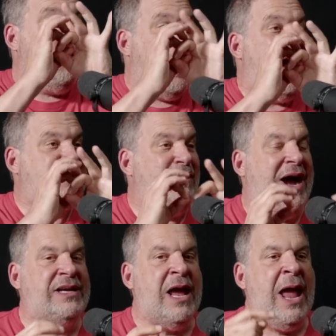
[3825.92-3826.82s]
wise
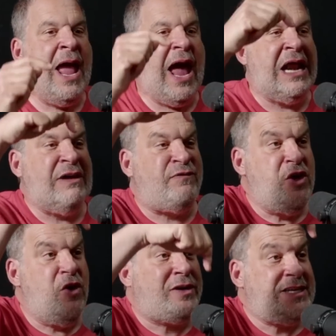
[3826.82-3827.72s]
mind. And if
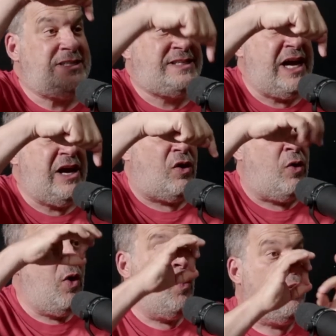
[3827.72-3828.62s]
you can
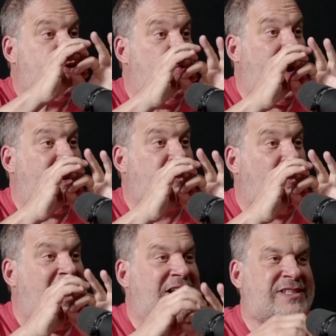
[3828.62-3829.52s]
deal with where it
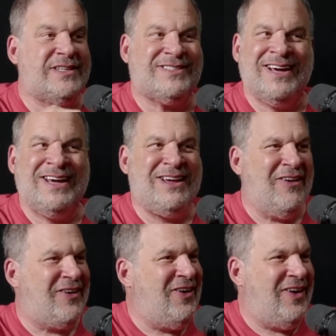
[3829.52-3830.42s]
crosses,
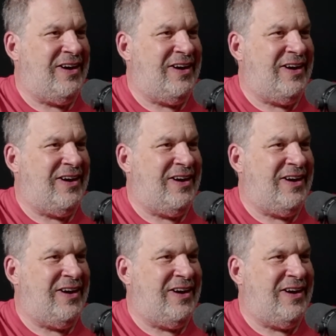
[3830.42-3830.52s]
you're good.